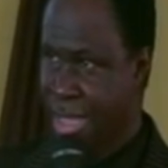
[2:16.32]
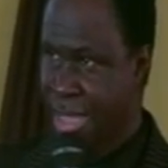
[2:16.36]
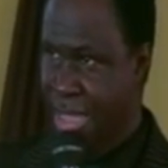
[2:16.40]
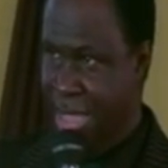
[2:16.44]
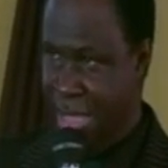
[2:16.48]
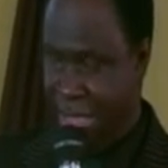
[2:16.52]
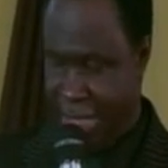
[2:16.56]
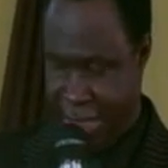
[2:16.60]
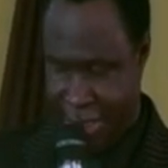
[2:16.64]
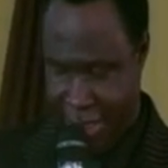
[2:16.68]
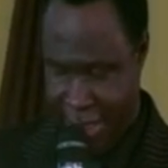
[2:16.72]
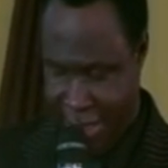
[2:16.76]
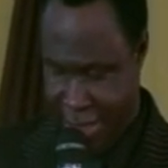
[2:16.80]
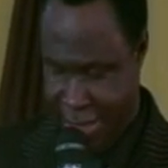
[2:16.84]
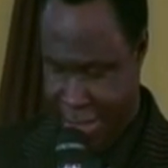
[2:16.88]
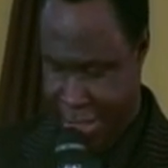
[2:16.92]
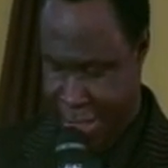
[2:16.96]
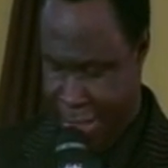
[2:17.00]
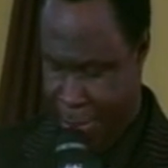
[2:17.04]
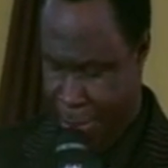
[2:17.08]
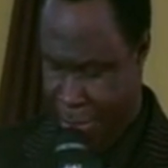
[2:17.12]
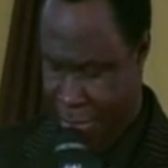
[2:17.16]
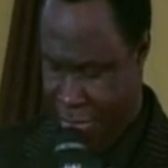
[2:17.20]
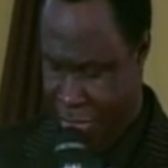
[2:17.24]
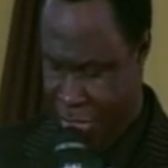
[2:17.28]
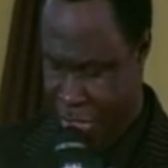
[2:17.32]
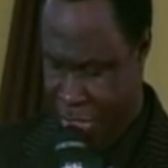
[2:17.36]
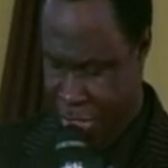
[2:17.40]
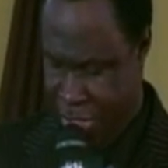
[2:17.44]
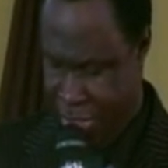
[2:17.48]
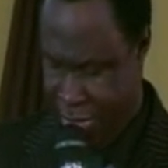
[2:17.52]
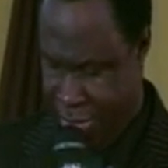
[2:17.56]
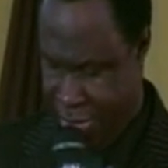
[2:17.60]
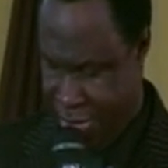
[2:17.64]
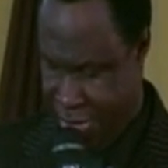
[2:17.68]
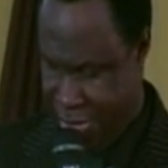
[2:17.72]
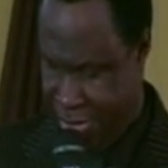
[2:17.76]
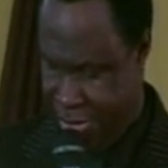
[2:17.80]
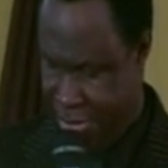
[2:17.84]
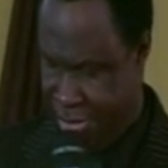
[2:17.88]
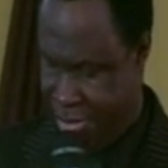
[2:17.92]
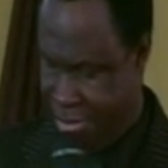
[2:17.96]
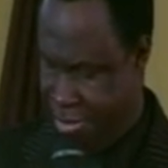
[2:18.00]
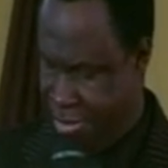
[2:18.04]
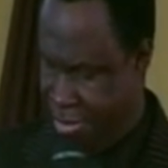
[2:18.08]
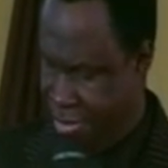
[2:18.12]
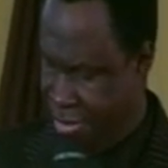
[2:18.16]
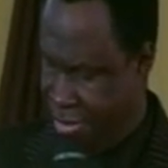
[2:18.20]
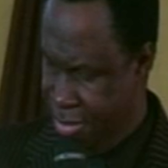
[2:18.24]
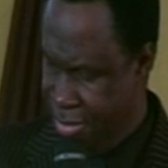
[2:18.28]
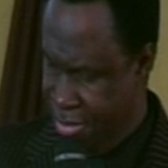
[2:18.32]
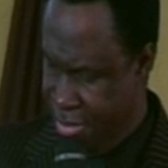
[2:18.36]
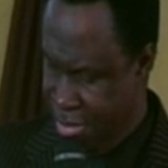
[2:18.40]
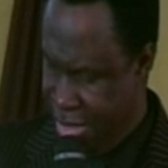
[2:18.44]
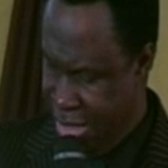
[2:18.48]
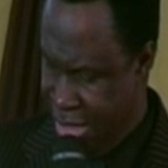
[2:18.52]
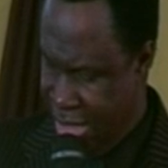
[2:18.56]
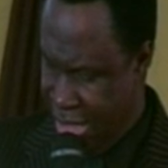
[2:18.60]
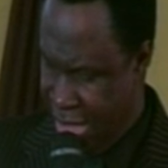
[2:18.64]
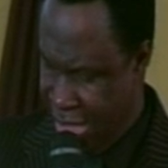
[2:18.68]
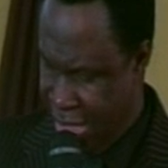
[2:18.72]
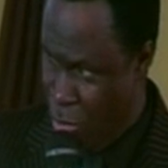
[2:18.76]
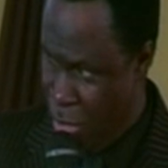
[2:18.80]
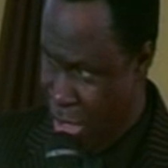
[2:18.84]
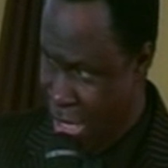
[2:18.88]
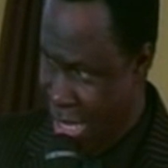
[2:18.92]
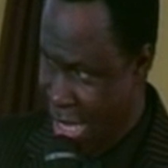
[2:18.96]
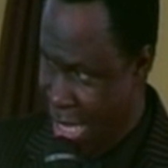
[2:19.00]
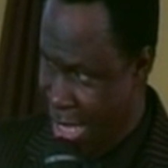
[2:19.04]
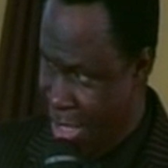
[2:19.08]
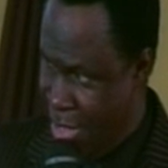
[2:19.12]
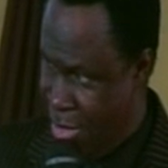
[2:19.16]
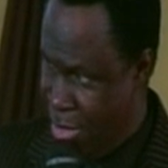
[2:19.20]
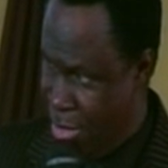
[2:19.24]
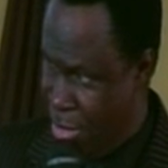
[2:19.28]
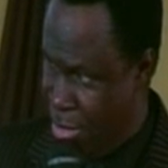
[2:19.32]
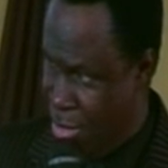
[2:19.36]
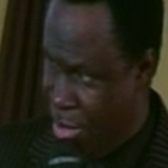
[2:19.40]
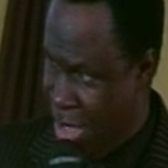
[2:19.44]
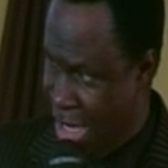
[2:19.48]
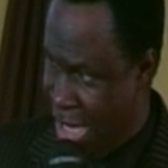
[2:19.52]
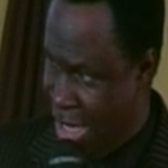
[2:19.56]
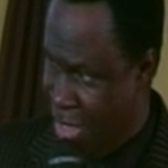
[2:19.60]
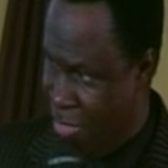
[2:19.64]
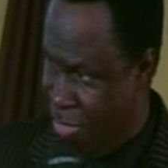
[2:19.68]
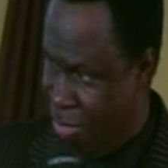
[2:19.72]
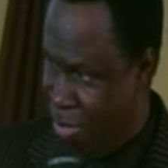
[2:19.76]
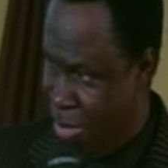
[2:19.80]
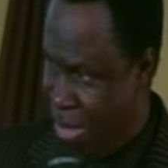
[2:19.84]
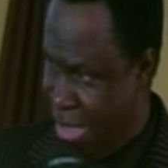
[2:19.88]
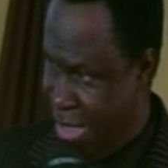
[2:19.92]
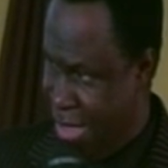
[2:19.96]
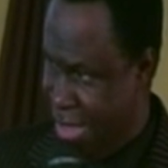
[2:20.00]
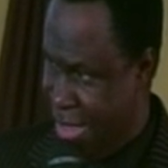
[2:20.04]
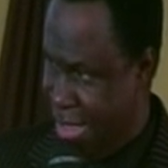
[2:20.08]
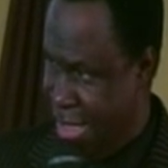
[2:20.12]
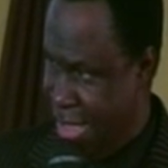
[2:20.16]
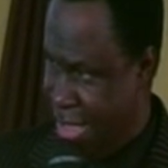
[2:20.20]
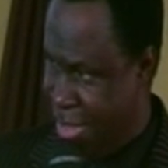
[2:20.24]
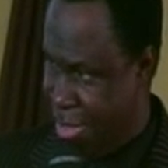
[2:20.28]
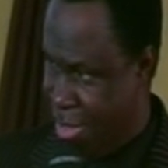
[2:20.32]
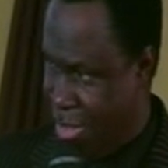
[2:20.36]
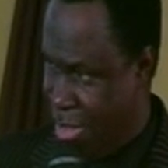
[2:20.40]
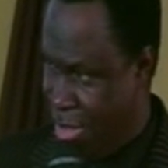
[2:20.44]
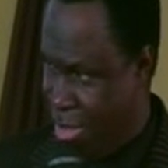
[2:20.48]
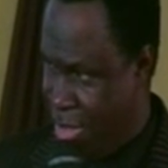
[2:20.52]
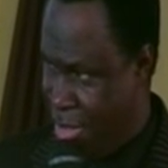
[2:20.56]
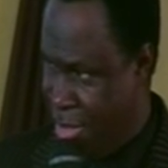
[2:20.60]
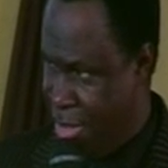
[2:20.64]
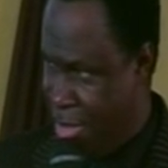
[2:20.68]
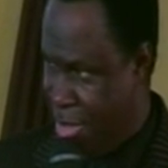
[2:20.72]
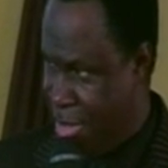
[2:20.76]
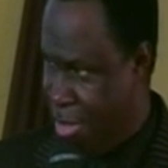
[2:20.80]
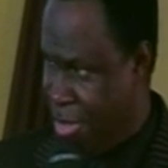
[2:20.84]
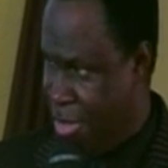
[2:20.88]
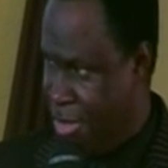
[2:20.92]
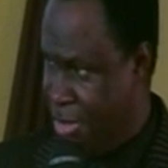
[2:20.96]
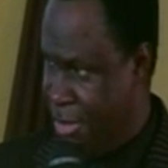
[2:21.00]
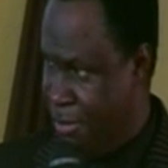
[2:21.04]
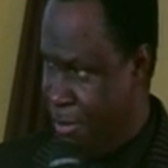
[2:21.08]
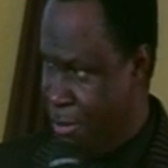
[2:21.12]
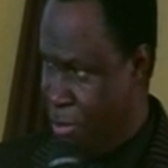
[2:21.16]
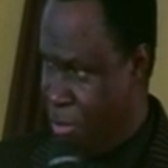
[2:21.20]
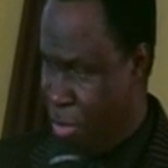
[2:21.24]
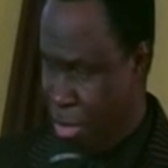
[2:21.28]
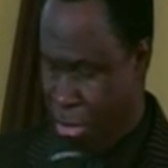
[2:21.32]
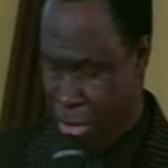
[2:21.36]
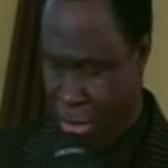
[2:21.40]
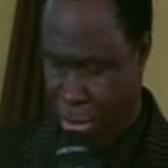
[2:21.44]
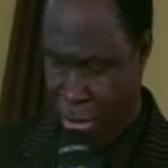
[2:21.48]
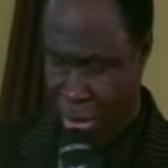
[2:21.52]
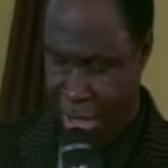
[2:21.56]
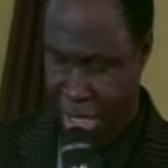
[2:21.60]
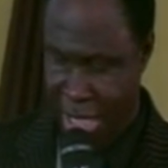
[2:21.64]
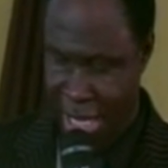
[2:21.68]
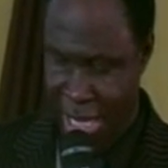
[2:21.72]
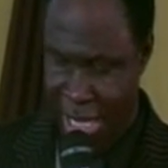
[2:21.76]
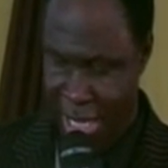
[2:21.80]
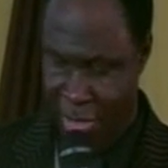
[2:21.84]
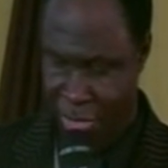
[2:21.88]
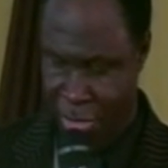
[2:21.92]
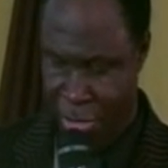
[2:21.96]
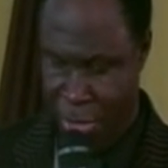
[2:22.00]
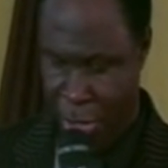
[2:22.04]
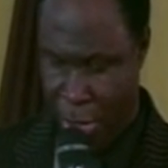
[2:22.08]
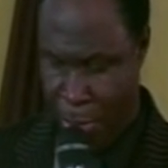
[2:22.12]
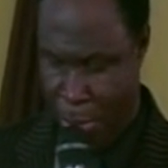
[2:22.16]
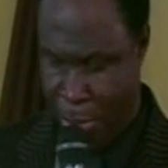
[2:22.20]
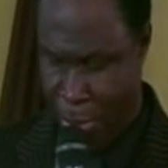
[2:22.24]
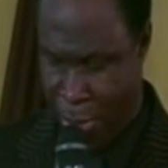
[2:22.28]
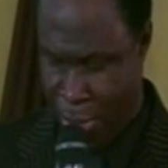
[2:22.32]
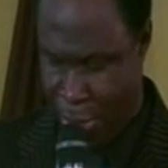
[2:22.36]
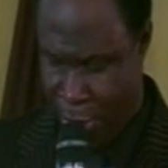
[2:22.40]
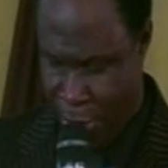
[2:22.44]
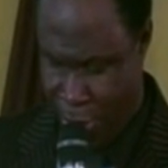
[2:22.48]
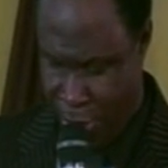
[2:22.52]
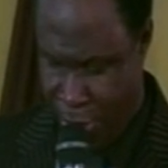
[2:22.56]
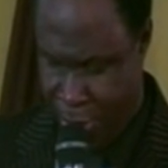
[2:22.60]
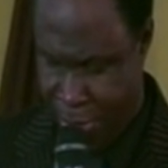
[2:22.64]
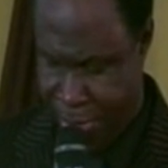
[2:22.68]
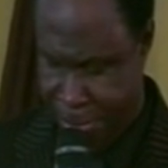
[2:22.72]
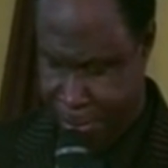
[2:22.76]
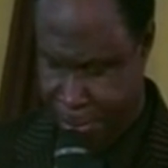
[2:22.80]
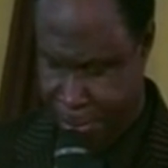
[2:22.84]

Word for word: In the name of Jesus. Where you have been dishonored, you will have double honor.